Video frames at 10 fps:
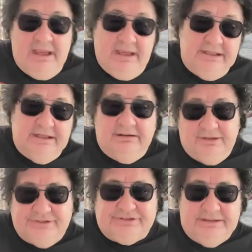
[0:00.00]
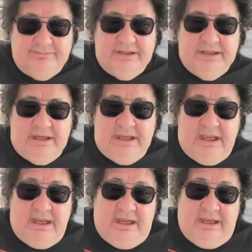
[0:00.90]
you know, and obviously,
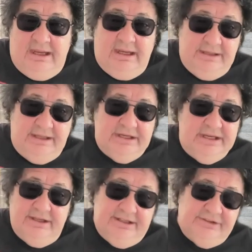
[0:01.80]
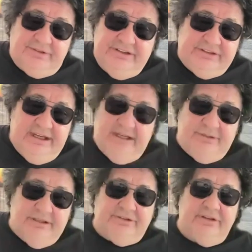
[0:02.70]
it is very sad
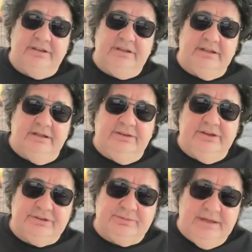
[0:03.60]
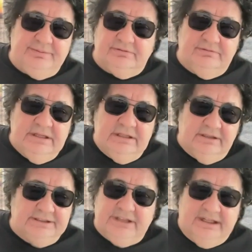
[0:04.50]
because, you know, these are people
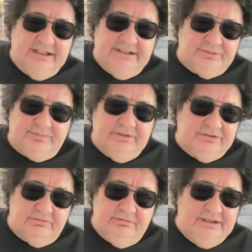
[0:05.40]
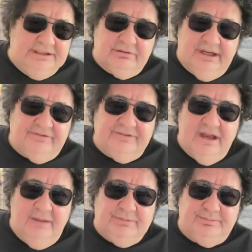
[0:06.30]
like Doug had this really great
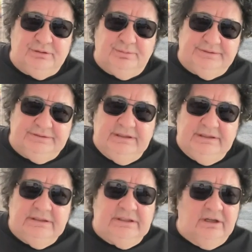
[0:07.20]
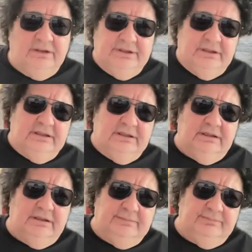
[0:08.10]
farm at Bilpin
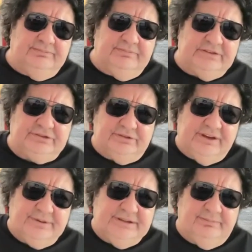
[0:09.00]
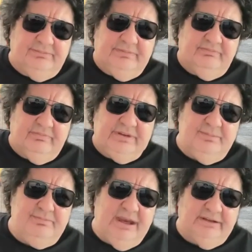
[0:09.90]
on sort of up in the
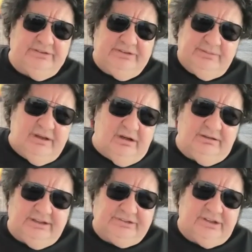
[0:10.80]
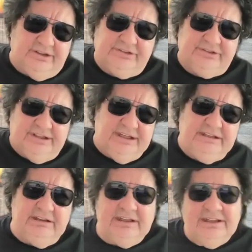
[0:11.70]
mountains outside of
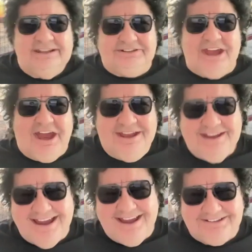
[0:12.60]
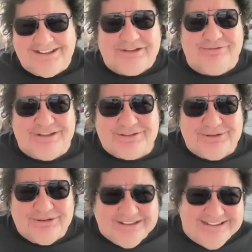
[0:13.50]
Sydney. It's hard telling a
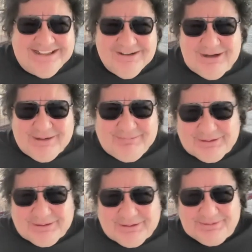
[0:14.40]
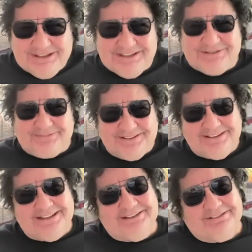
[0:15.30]
Victorian where Bilpin is,
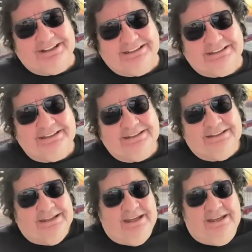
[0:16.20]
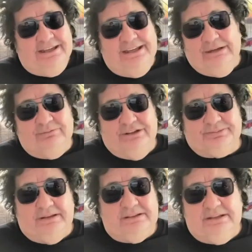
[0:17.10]
but anyway. And we
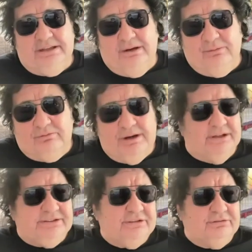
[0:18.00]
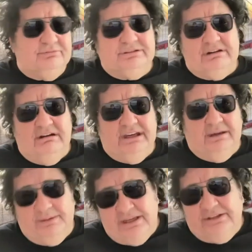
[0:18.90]
spent, you know, when my children were growing
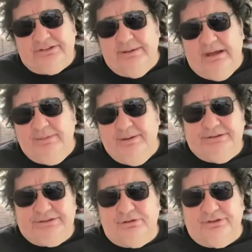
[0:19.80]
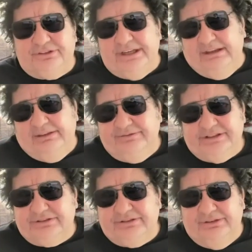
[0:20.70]
up, see, I mean, my daughters now, they've
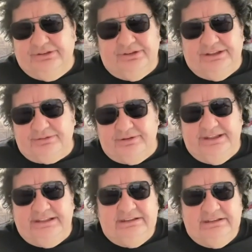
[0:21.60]
just turned 33